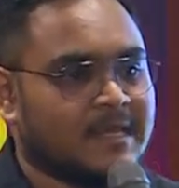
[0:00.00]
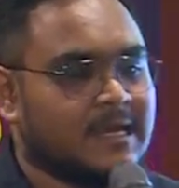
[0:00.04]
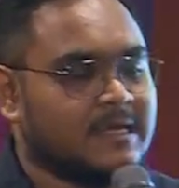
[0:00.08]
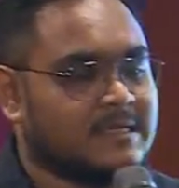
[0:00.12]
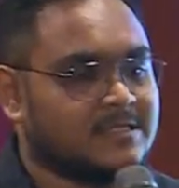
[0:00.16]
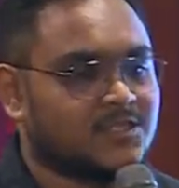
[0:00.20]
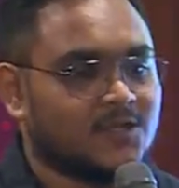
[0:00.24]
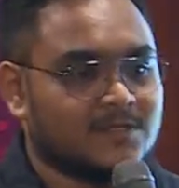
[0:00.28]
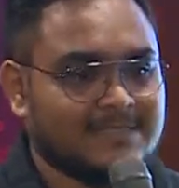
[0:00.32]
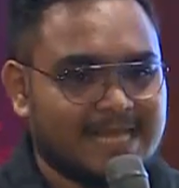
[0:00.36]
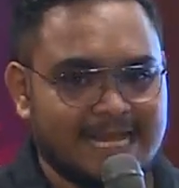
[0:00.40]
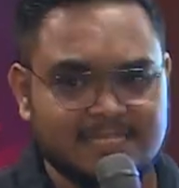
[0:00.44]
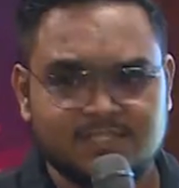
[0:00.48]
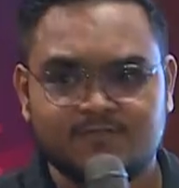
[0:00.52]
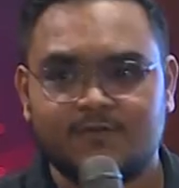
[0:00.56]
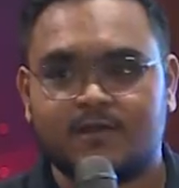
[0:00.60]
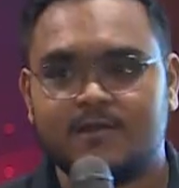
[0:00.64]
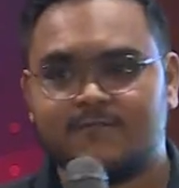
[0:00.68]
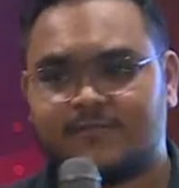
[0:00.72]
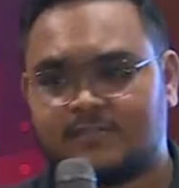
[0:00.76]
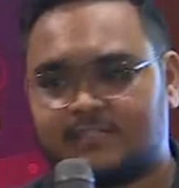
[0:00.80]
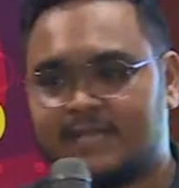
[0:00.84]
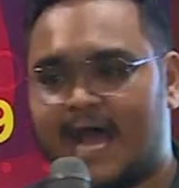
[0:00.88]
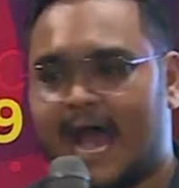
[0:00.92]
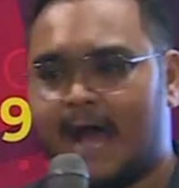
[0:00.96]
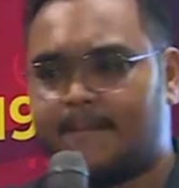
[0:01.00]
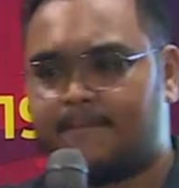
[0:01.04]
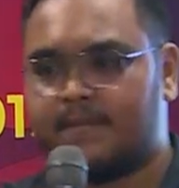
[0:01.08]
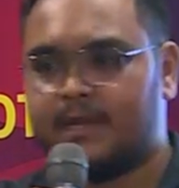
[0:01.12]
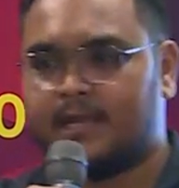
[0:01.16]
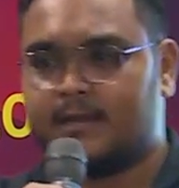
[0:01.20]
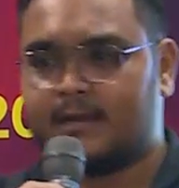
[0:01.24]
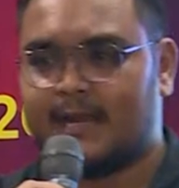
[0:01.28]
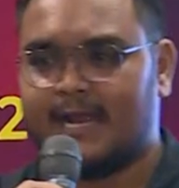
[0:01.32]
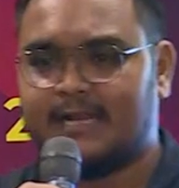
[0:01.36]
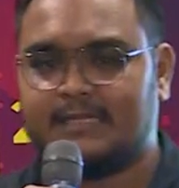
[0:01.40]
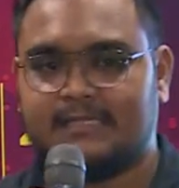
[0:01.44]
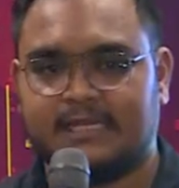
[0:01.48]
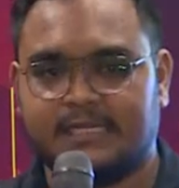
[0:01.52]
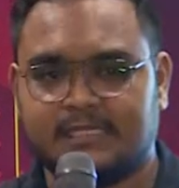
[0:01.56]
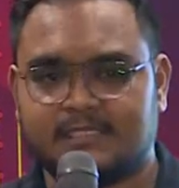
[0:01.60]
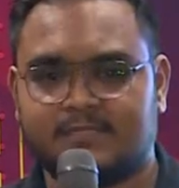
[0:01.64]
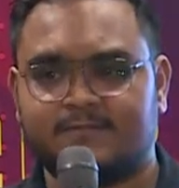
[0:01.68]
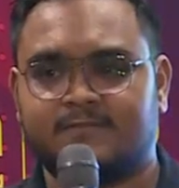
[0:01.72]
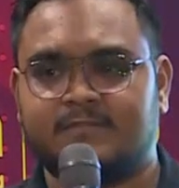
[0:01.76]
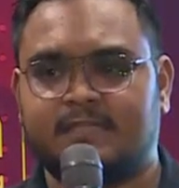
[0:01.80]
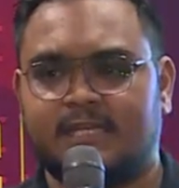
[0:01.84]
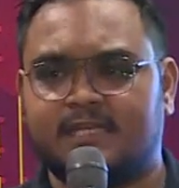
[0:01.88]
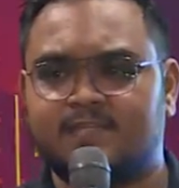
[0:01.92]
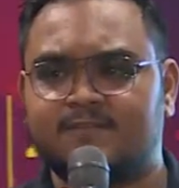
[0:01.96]
So that's what was happening, right? These
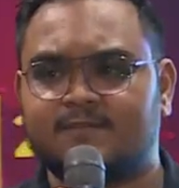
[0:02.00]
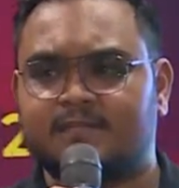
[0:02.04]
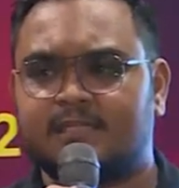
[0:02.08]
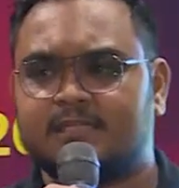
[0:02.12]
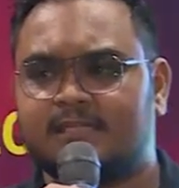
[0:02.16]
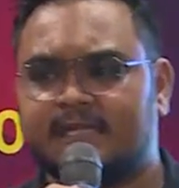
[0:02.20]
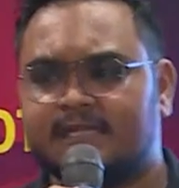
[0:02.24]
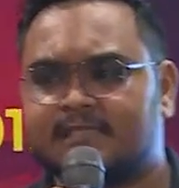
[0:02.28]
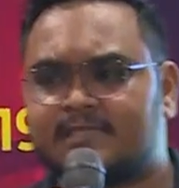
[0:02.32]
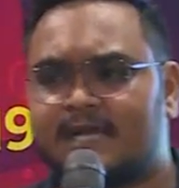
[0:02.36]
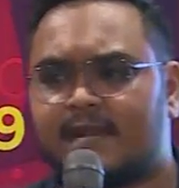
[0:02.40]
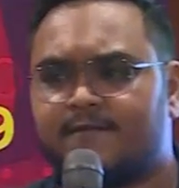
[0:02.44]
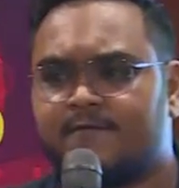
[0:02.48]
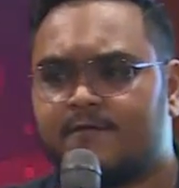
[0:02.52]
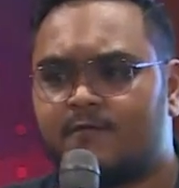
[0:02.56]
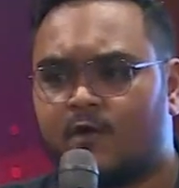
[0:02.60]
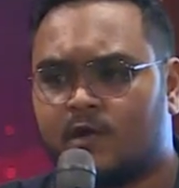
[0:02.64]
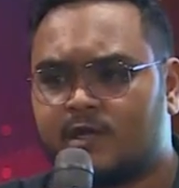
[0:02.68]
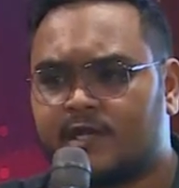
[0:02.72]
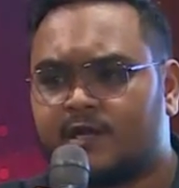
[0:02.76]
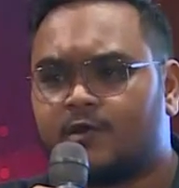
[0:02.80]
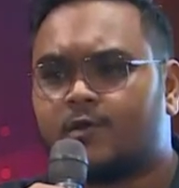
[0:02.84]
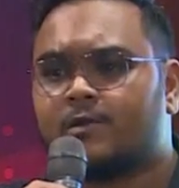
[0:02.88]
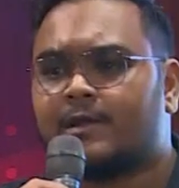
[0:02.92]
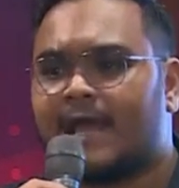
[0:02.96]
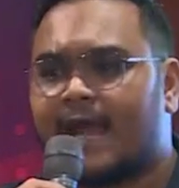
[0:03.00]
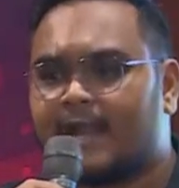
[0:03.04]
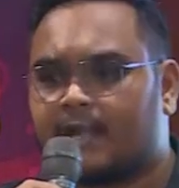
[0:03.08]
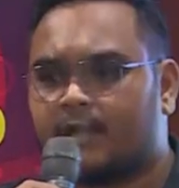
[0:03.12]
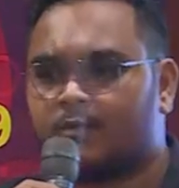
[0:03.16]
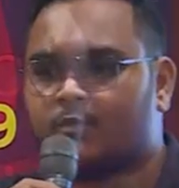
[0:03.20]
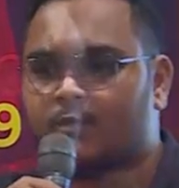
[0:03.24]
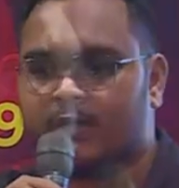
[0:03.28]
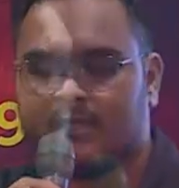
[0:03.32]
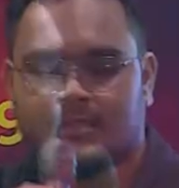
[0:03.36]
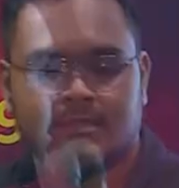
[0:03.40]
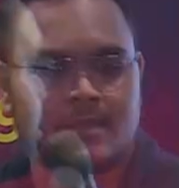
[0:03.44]
were the things that we wanted to tackle with.